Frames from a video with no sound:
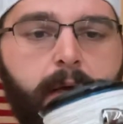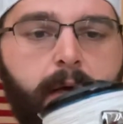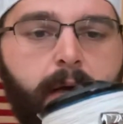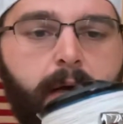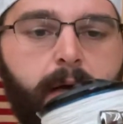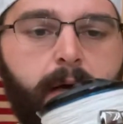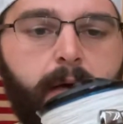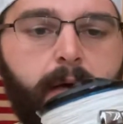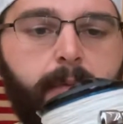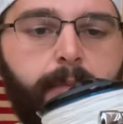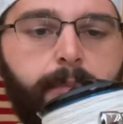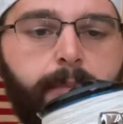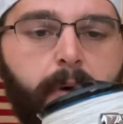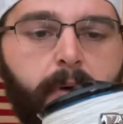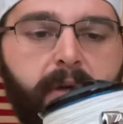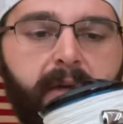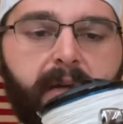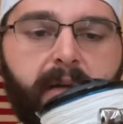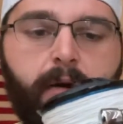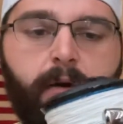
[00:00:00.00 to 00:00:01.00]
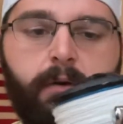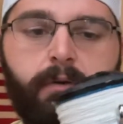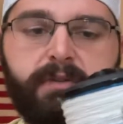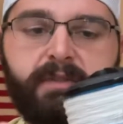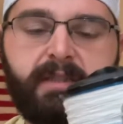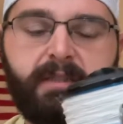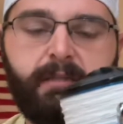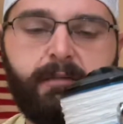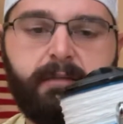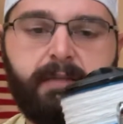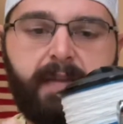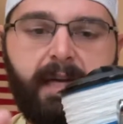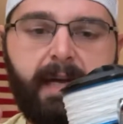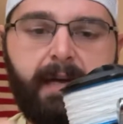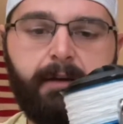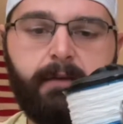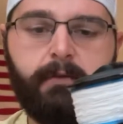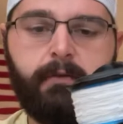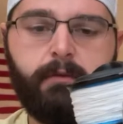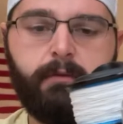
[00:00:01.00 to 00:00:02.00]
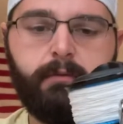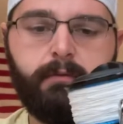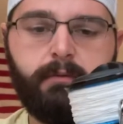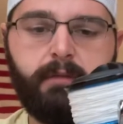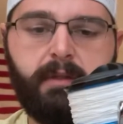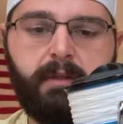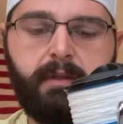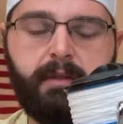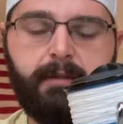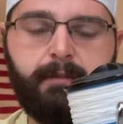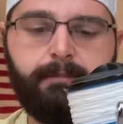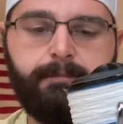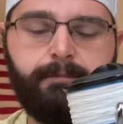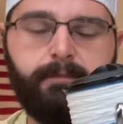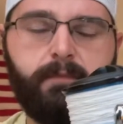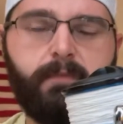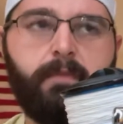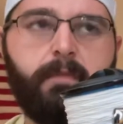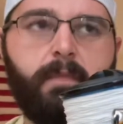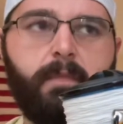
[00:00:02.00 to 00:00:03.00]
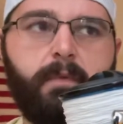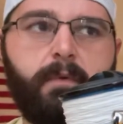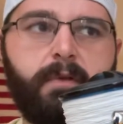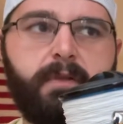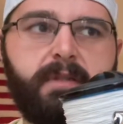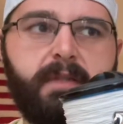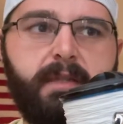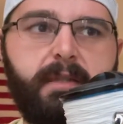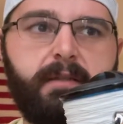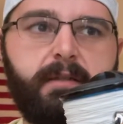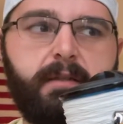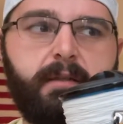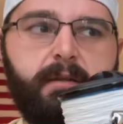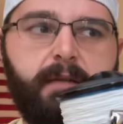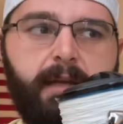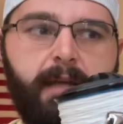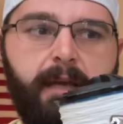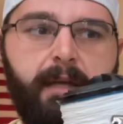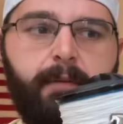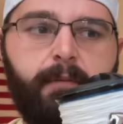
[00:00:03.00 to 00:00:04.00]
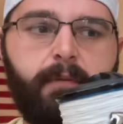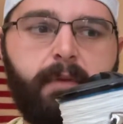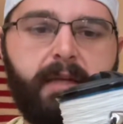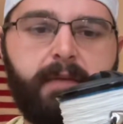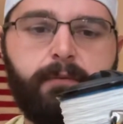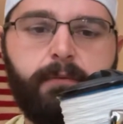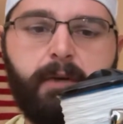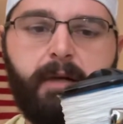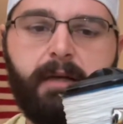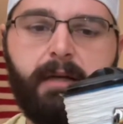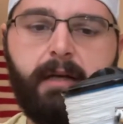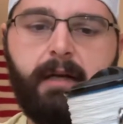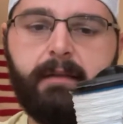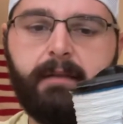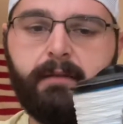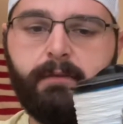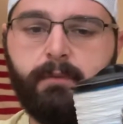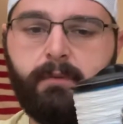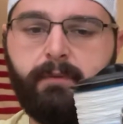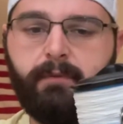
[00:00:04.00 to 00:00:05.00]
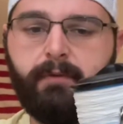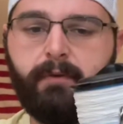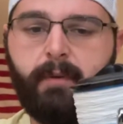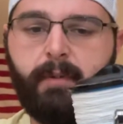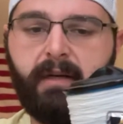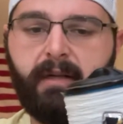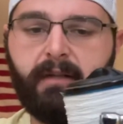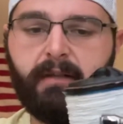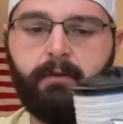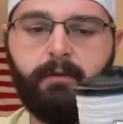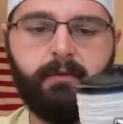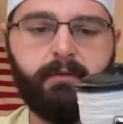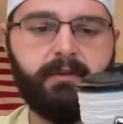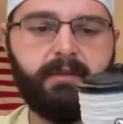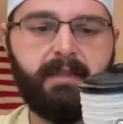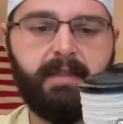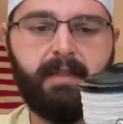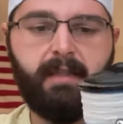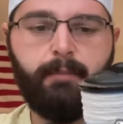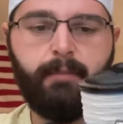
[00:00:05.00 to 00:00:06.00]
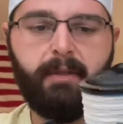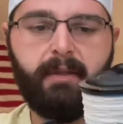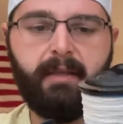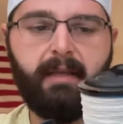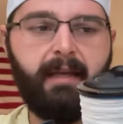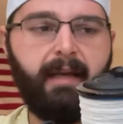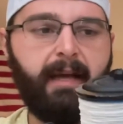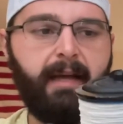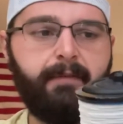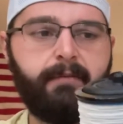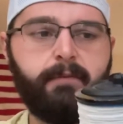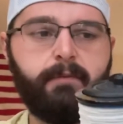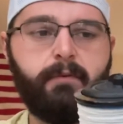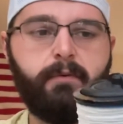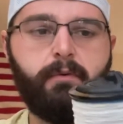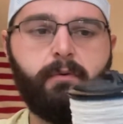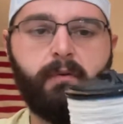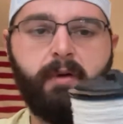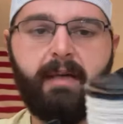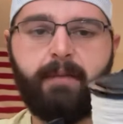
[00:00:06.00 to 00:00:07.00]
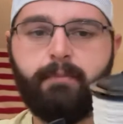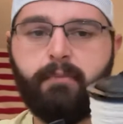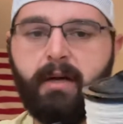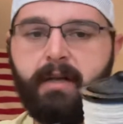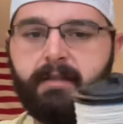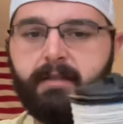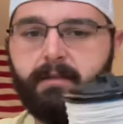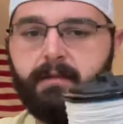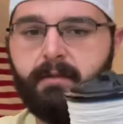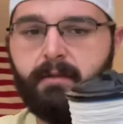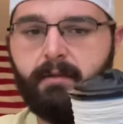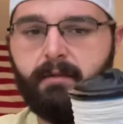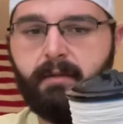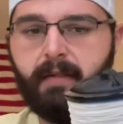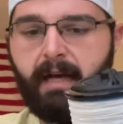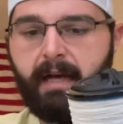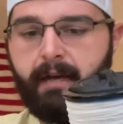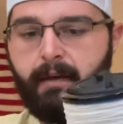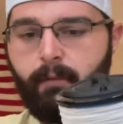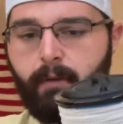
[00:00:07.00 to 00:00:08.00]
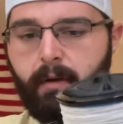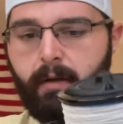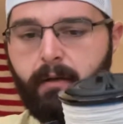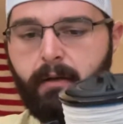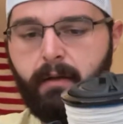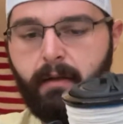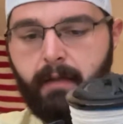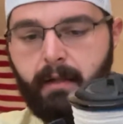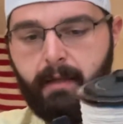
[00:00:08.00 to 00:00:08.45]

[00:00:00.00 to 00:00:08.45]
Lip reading: Bonita Wholesale Tackle, I want to say is their name. That's where I got this one from. I got the whole setup, but they have some great prices on Daiwa.